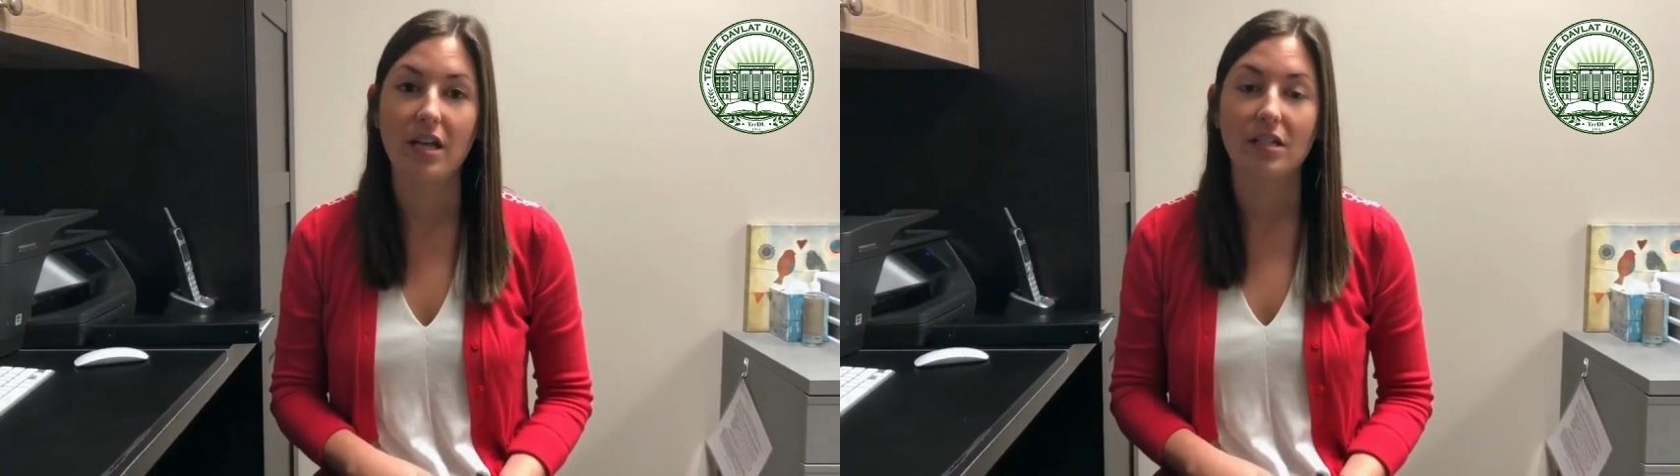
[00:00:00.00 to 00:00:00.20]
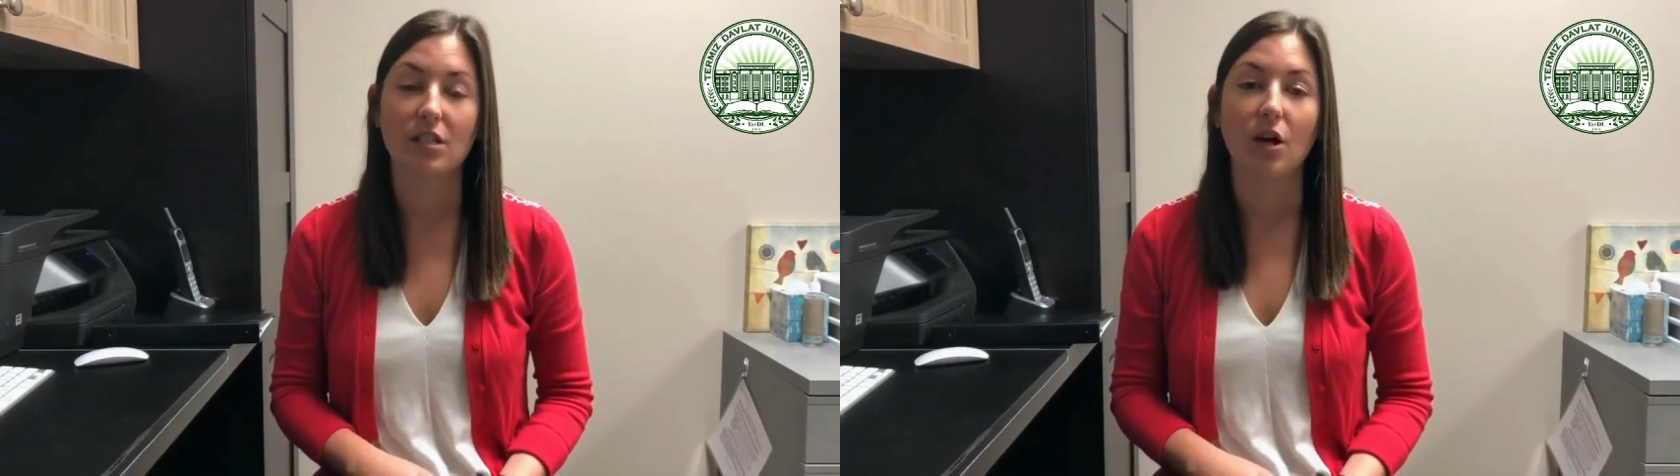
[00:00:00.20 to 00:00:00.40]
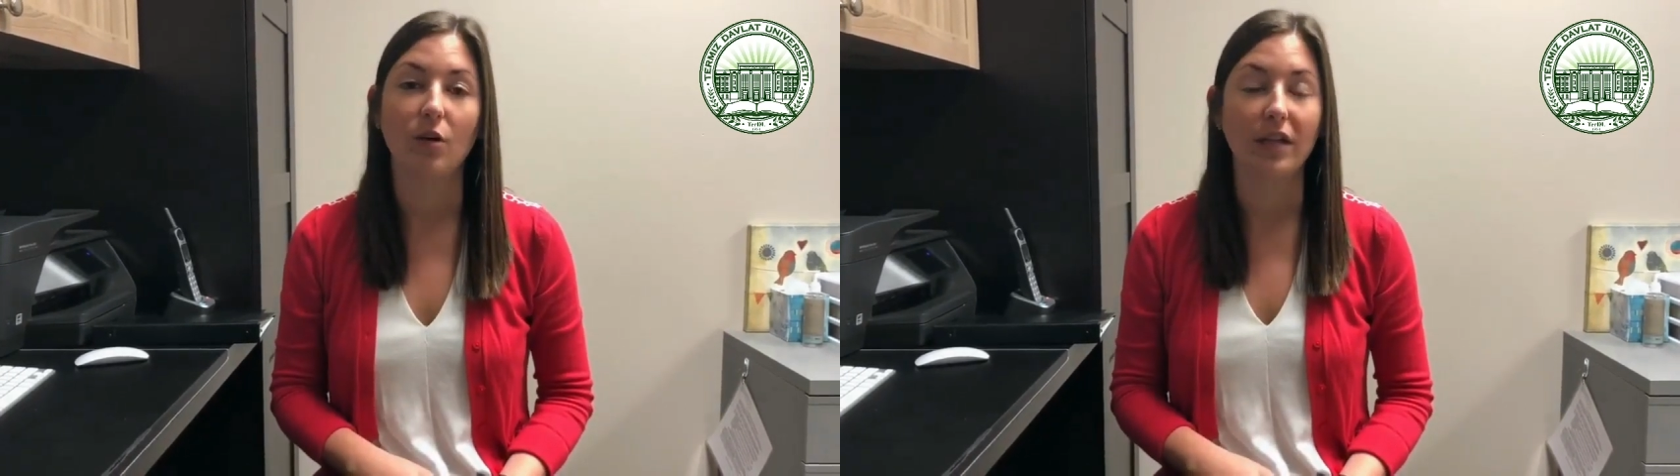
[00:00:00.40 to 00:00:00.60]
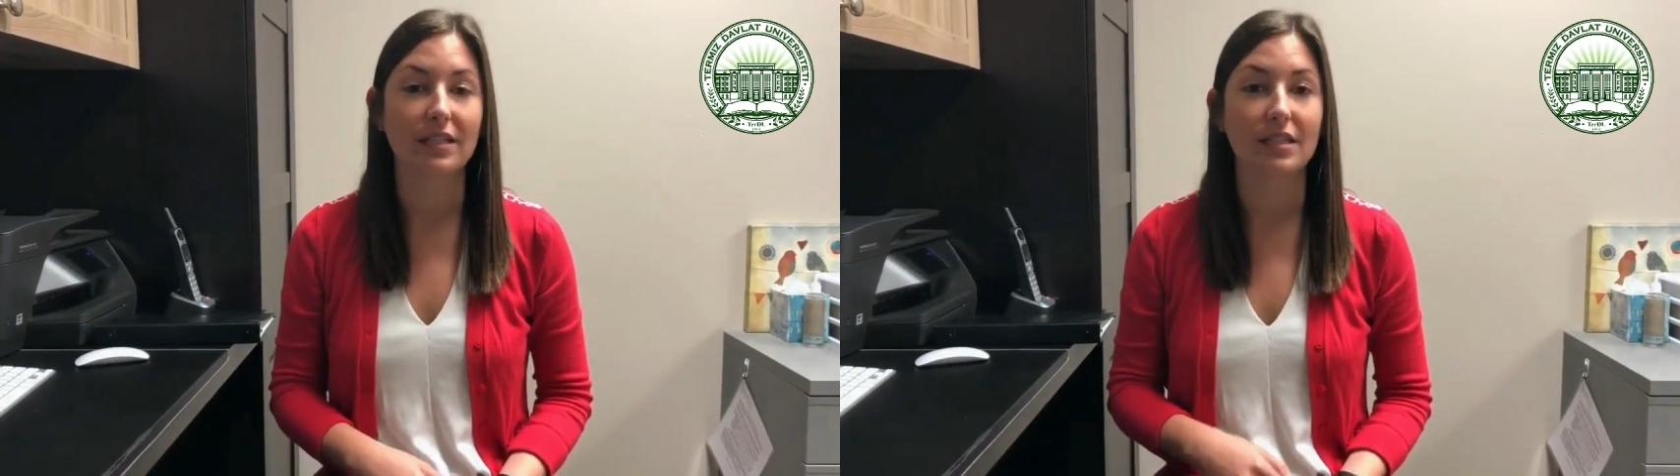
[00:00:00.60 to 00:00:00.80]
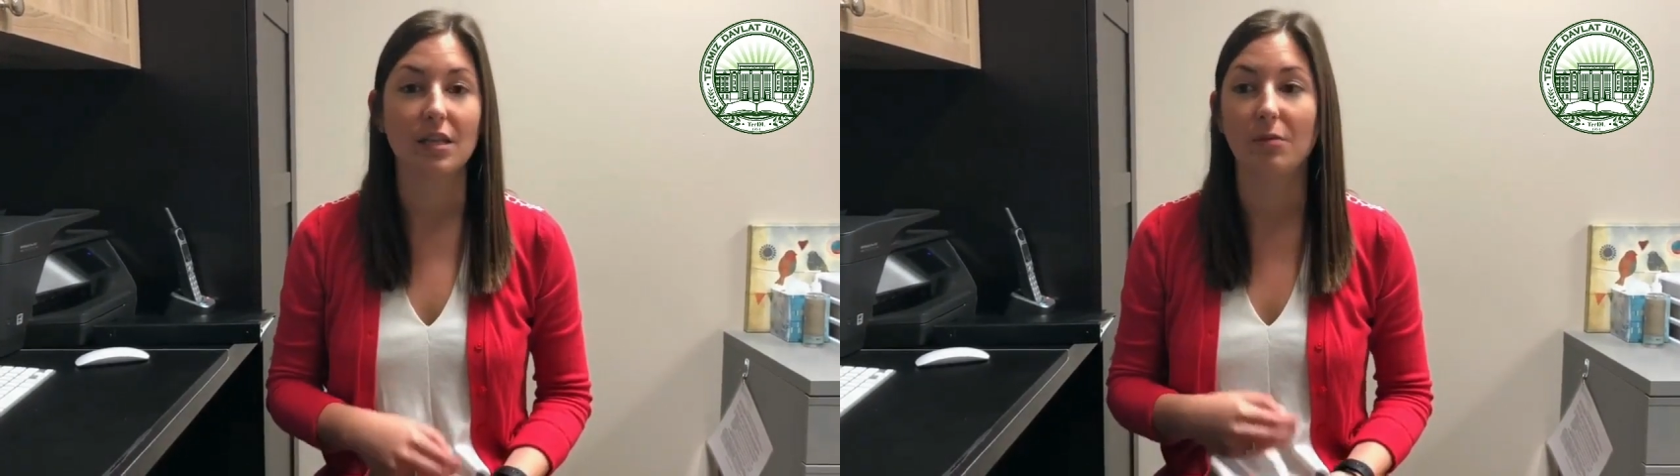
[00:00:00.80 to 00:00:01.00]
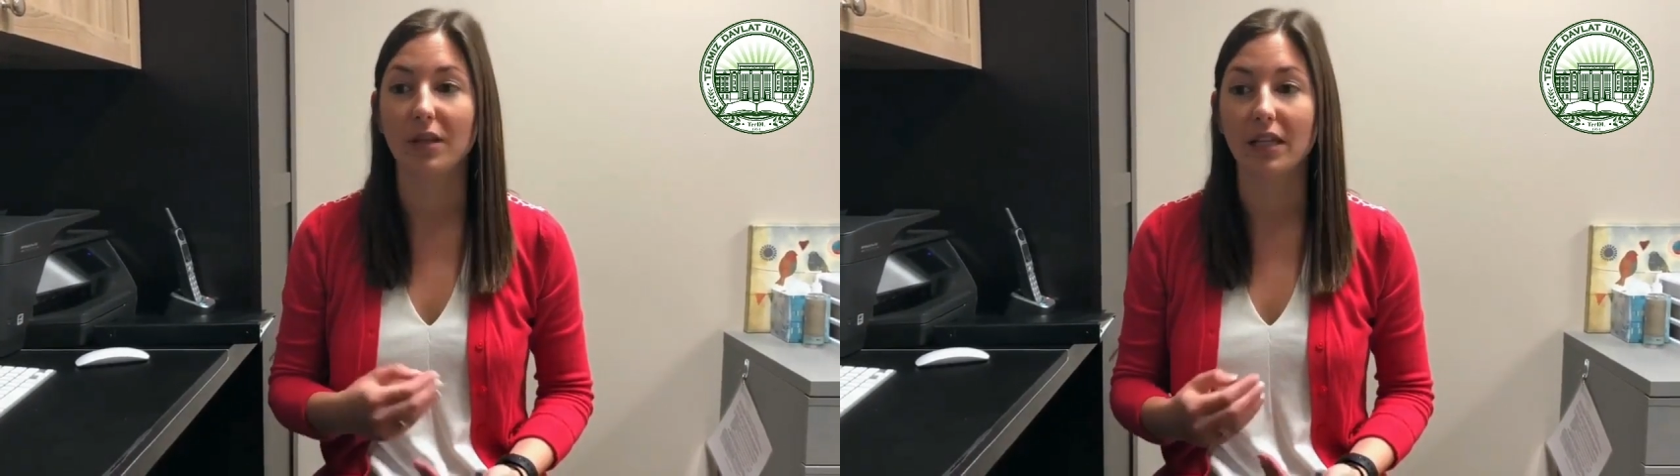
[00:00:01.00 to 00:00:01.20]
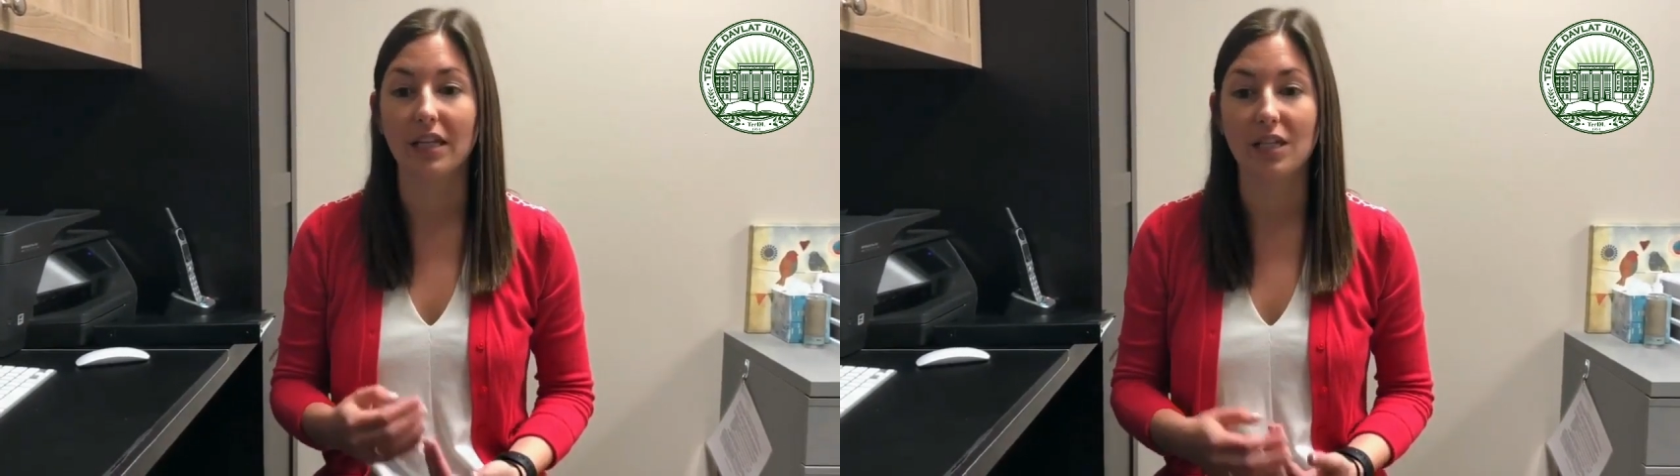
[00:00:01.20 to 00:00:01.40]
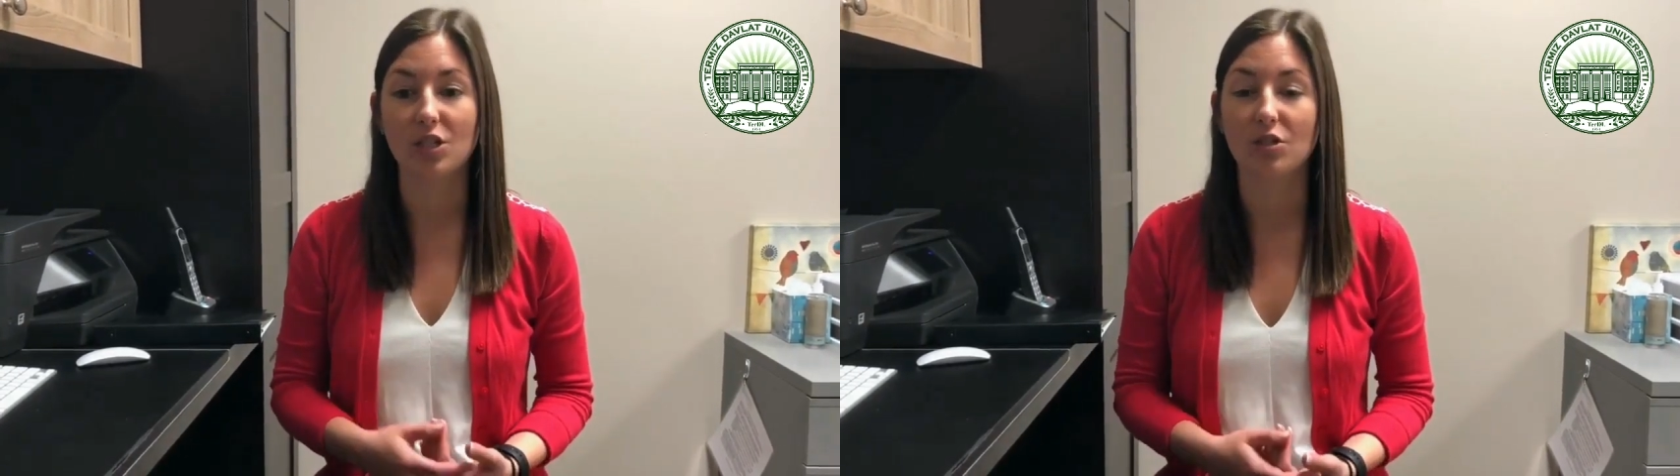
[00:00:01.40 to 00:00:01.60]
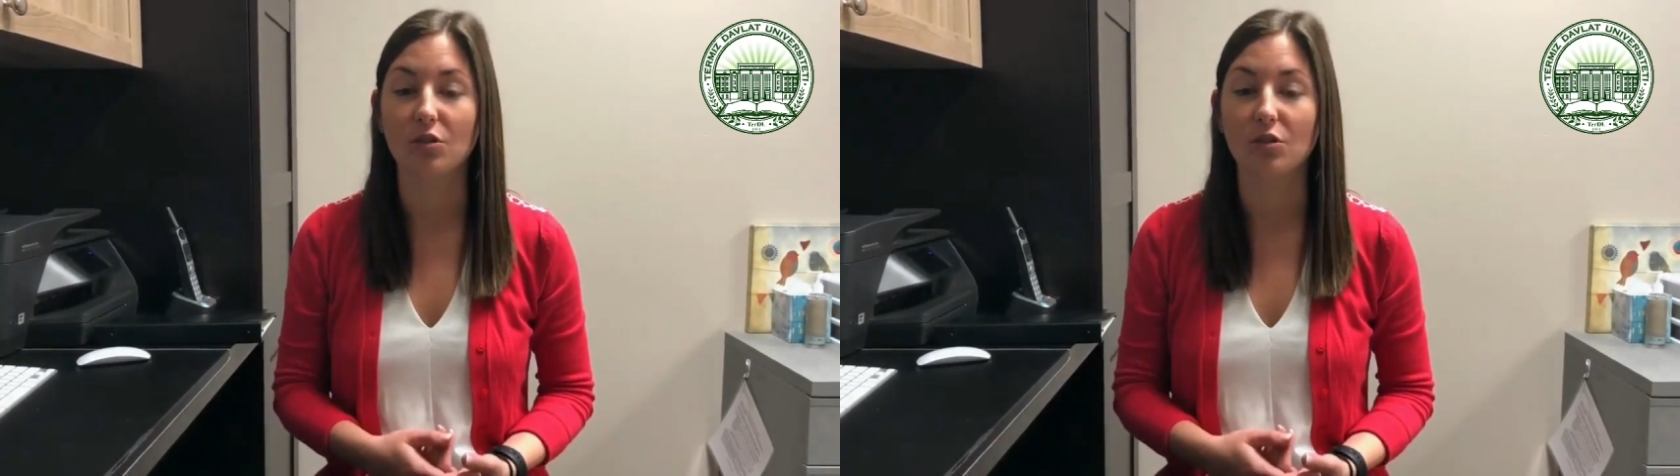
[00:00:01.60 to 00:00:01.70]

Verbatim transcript: So it's the ability